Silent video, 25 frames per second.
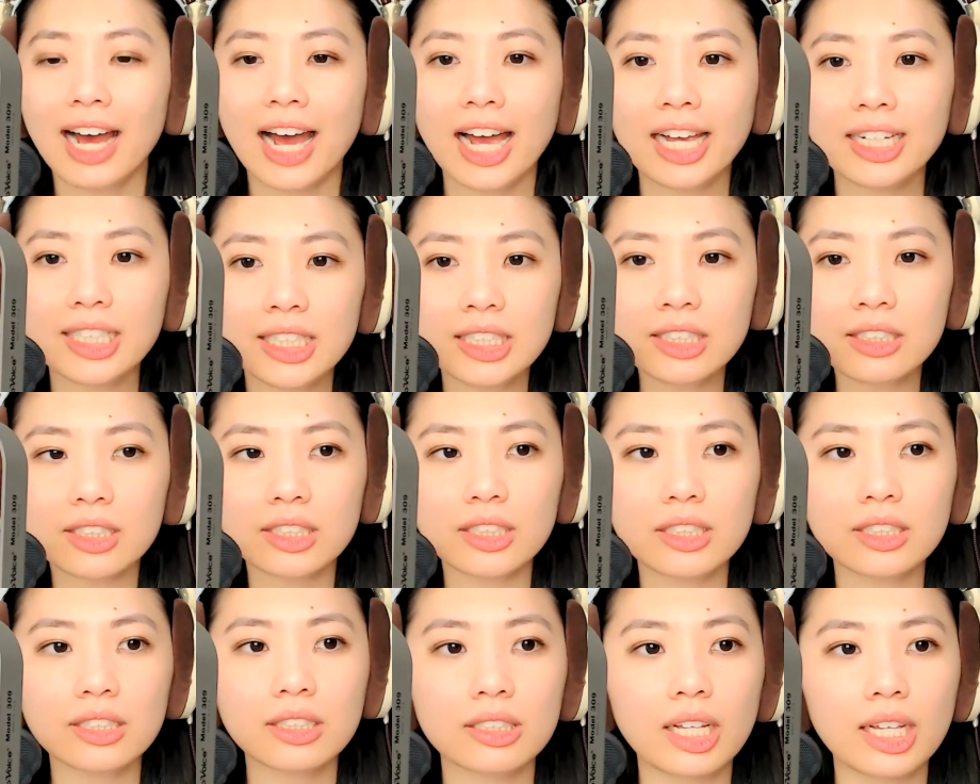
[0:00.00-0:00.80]
I didn't
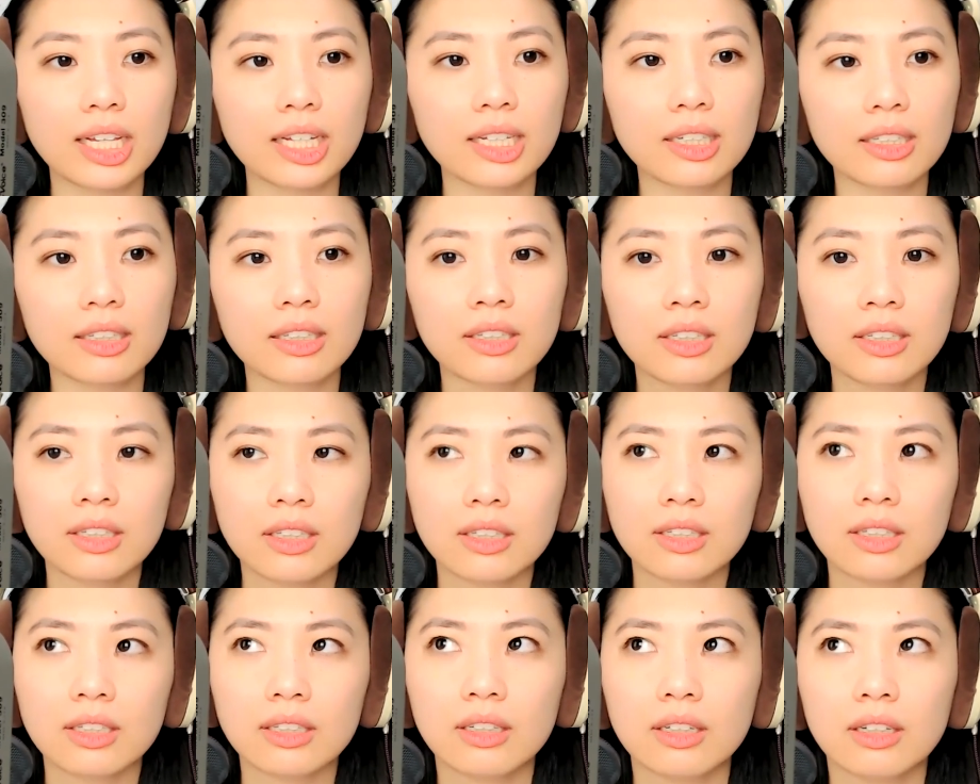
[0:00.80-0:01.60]
just like
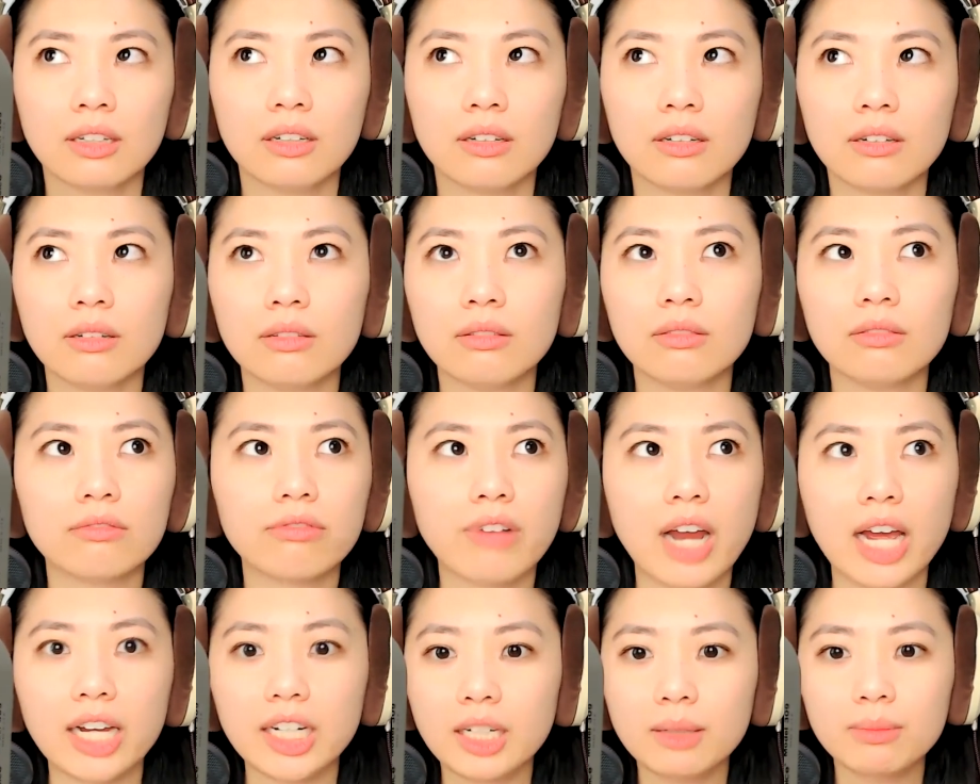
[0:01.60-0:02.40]

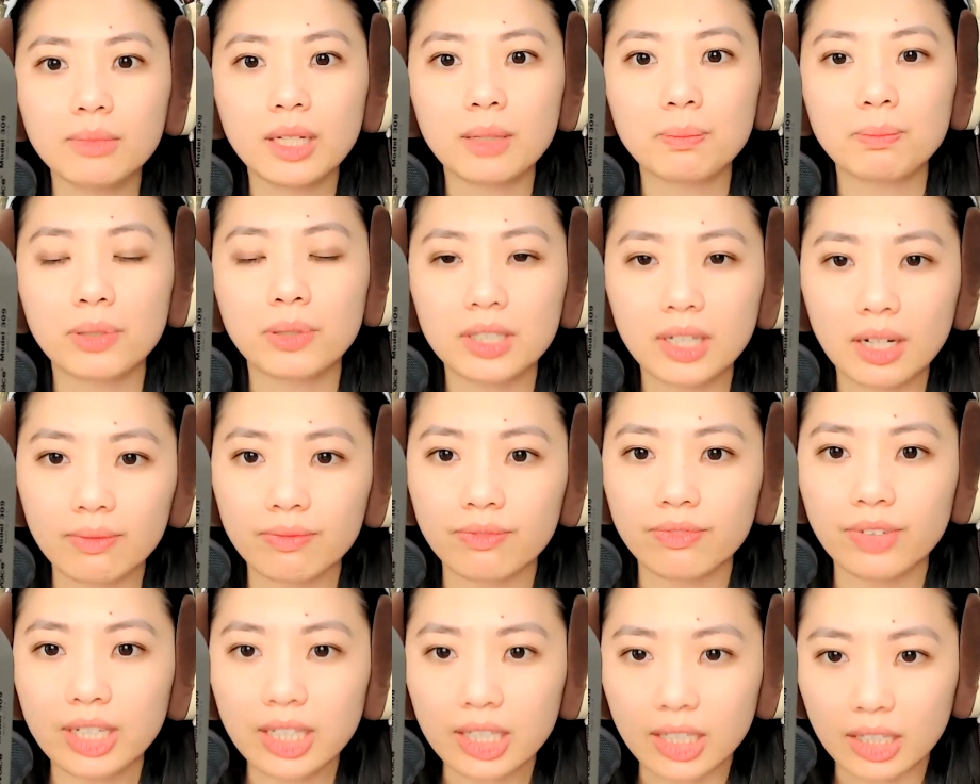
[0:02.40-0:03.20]
randomly put up
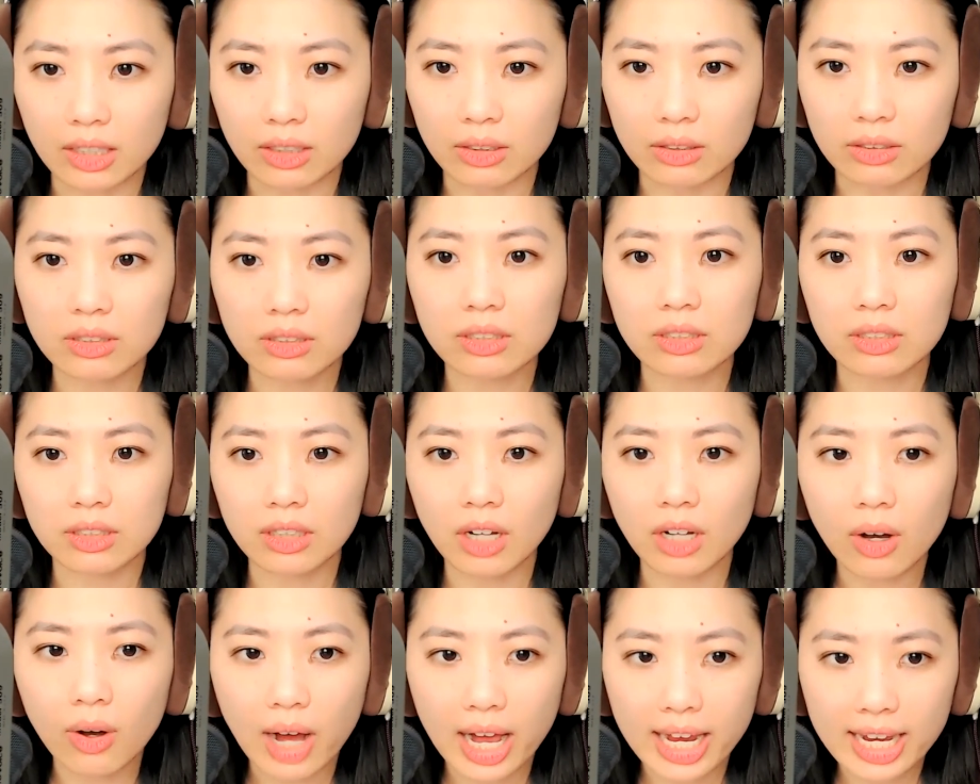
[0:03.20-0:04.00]
videos, you
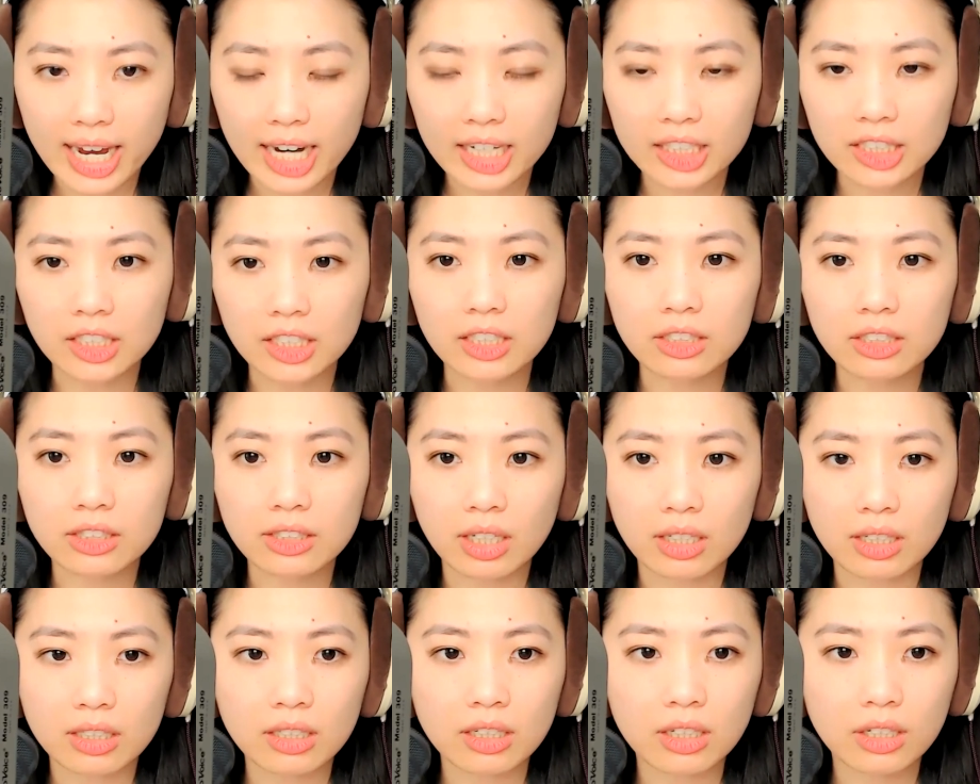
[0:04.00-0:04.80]
know, I actually
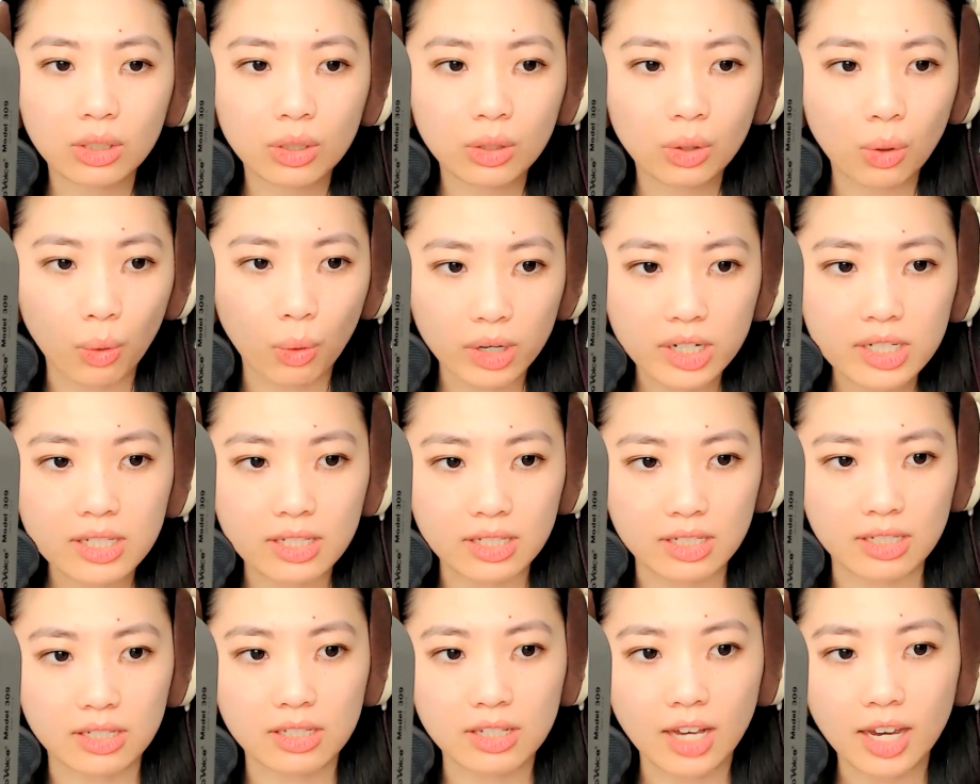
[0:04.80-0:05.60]
took courses.